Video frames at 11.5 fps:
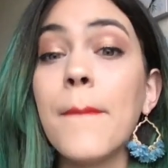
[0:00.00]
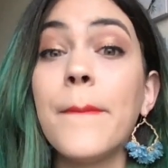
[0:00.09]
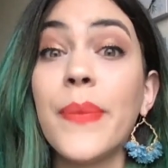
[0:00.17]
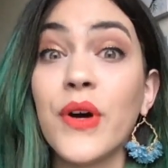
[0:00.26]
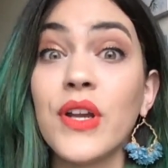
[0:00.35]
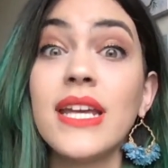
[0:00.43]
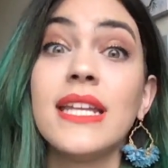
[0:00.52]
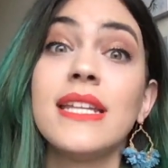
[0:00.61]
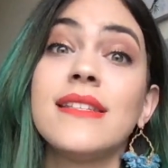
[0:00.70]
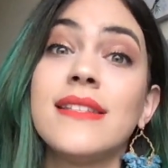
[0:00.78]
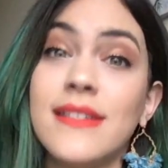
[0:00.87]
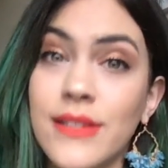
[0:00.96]
but it is
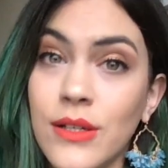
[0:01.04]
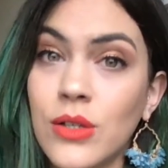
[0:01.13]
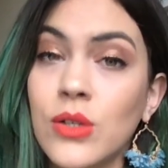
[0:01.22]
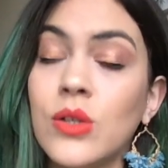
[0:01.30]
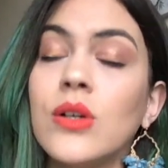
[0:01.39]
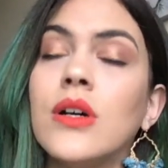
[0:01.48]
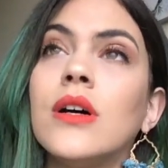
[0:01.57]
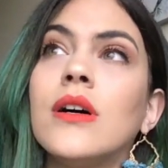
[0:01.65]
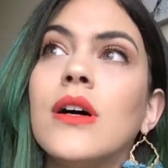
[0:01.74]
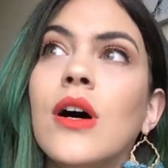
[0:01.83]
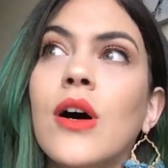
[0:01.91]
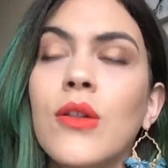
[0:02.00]
still
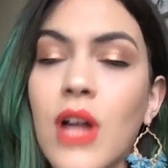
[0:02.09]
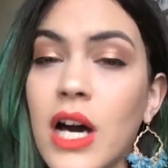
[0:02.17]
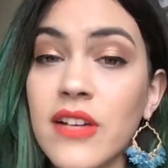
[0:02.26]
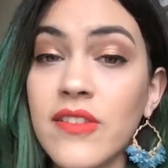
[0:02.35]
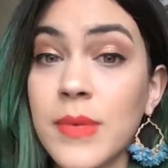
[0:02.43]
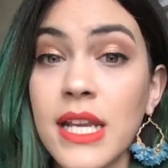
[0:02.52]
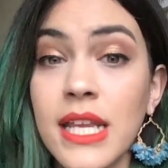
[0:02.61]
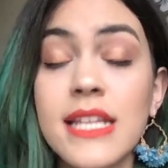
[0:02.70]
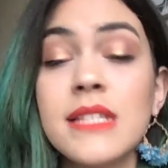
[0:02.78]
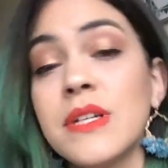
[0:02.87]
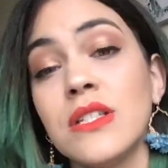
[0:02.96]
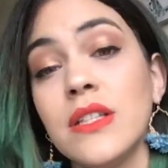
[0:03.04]
a lot of money,
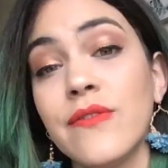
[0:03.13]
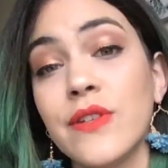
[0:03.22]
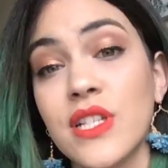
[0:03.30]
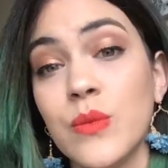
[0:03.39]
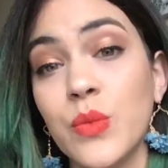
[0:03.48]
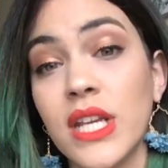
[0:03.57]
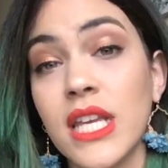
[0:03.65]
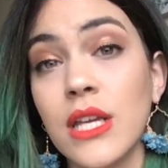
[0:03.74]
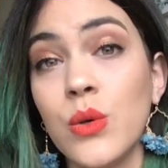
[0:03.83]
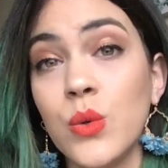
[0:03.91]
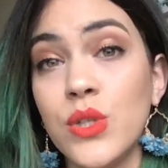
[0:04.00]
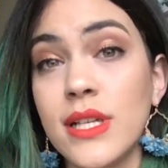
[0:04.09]
especially for somebody
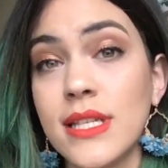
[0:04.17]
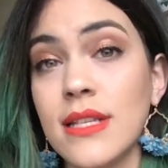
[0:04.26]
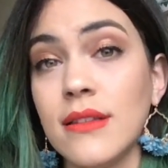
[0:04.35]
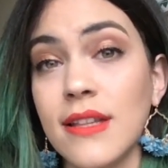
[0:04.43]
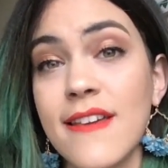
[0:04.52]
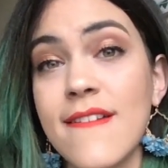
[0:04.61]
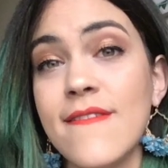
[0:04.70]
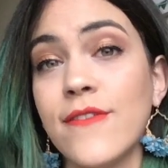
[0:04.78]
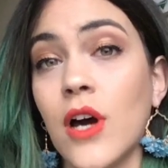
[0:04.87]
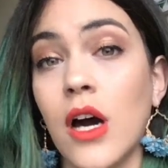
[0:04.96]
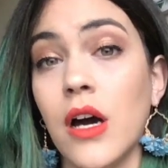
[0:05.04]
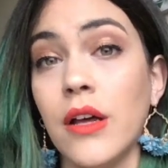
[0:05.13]
who doesn't live
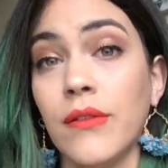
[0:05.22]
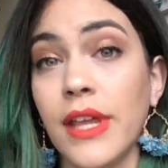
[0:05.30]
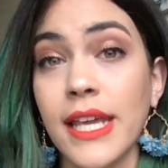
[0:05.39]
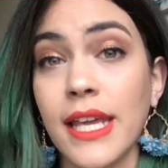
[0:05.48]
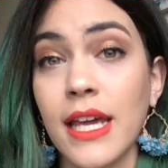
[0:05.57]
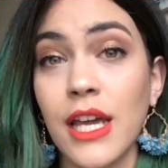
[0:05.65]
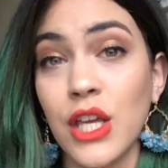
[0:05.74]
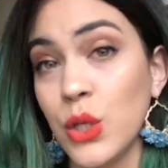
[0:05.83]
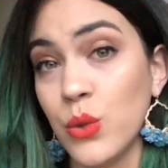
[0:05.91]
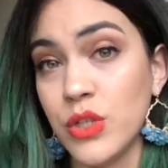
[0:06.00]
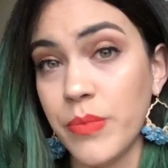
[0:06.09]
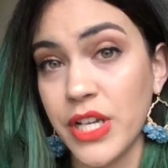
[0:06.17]
on like a
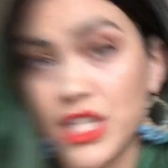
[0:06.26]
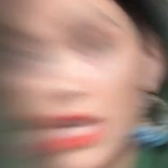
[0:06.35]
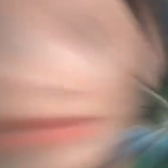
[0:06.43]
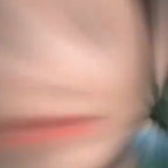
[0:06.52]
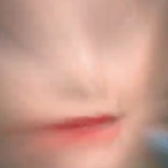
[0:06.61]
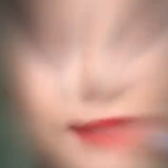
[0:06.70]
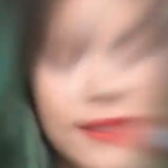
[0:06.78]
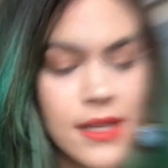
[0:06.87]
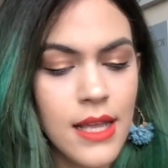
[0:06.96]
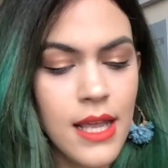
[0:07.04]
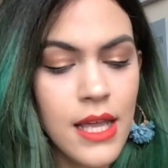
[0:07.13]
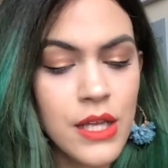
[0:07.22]
huge budget.
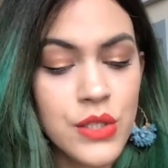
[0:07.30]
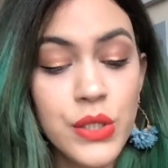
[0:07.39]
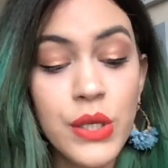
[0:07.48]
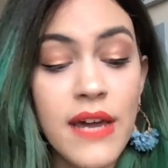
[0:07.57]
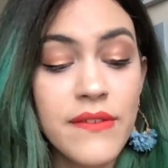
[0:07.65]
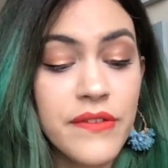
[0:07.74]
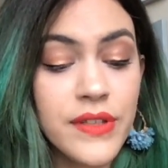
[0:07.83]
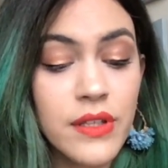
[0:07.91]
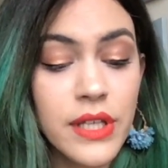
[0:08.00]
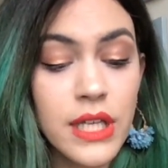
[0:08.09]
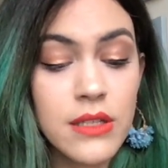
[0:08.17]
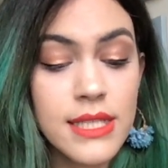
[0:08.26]
Do you ever feel
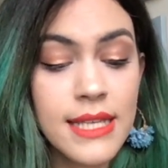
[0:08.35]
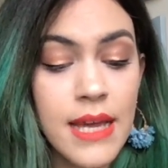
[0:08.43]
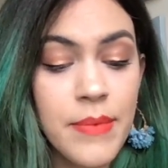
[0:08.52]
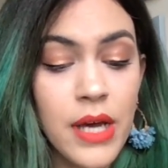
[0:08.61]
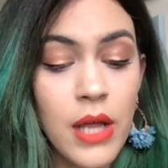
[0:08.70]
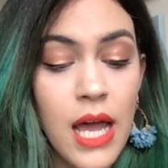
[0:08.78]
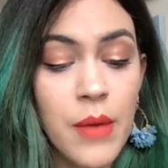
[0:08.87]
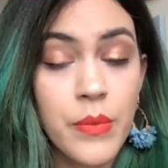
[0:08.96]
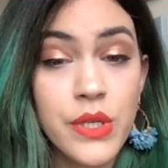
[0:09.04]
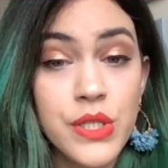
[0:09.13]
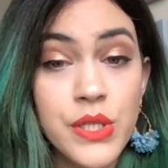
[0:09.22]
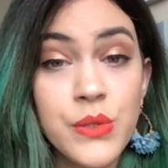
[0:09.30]
guilty about how
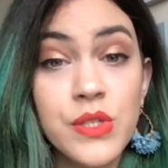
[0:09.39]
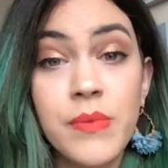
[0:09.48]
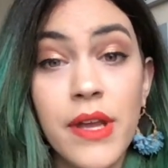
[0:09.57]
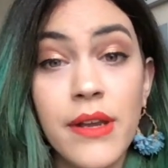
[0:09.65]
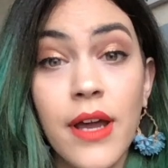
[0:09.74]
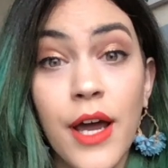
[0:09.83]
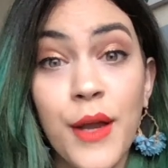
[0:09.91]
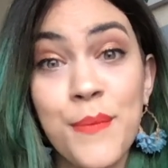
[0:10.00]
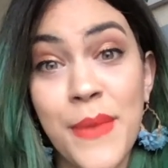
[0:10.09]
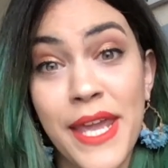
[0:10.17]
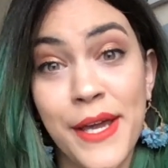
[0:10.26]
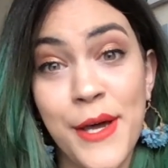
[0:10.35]
much you spend on
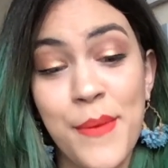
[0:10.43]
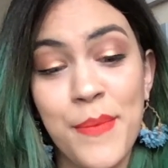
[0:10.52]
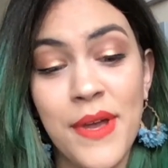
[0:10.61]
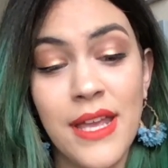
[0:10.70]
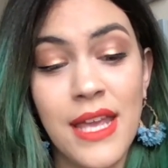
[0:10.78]
makeup?